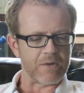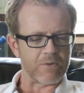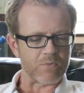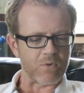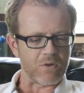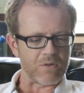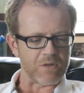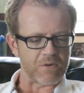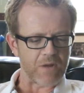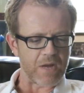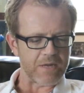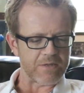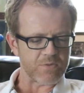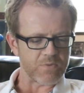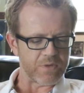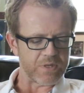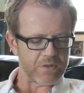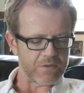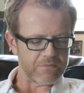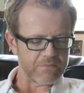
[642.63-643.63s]
of roll their eyes
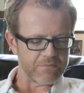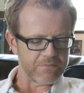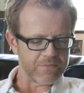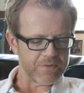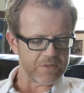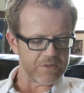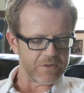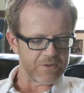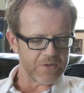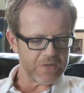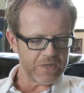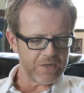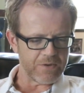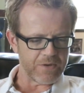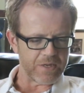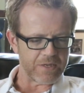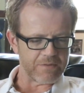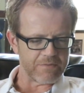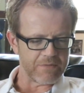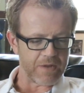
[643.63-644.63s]
when you hear
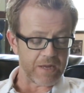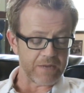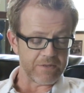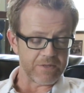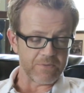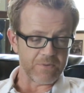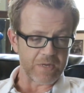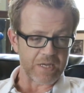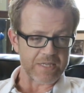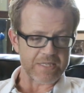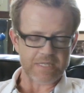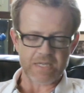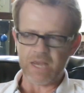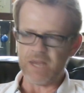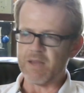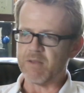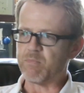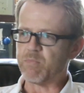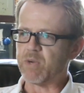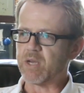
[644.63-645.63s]
it. I do when I say
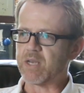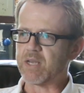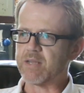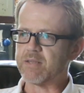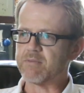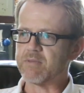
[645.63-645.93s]
it, but